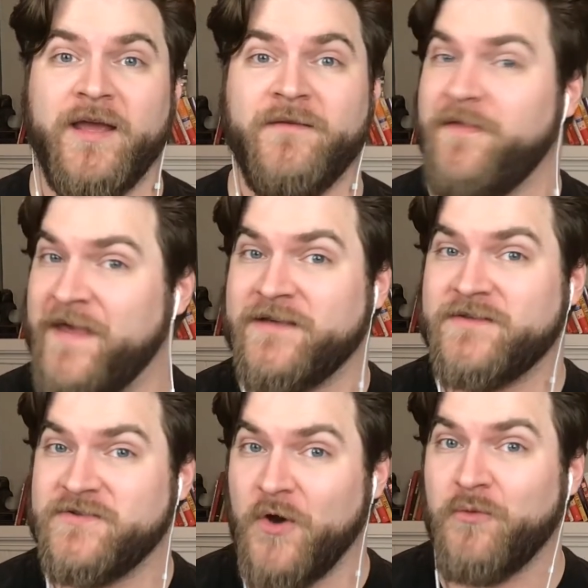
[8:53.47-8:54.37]
and
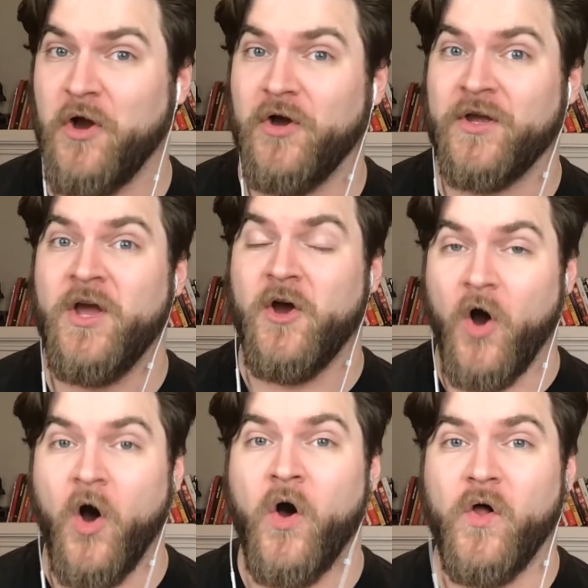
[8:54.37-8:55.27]
things go wrong
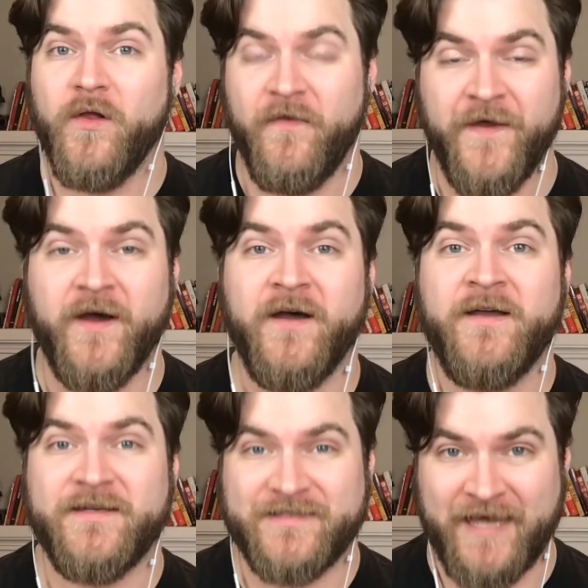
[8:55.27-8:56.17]
all the
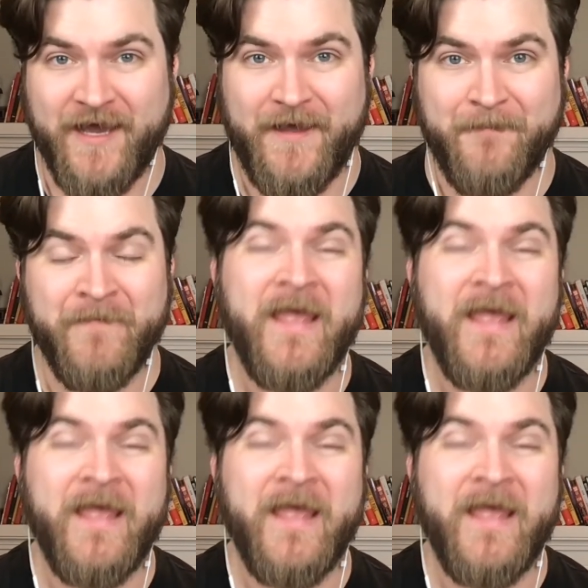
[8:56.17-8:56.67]
time.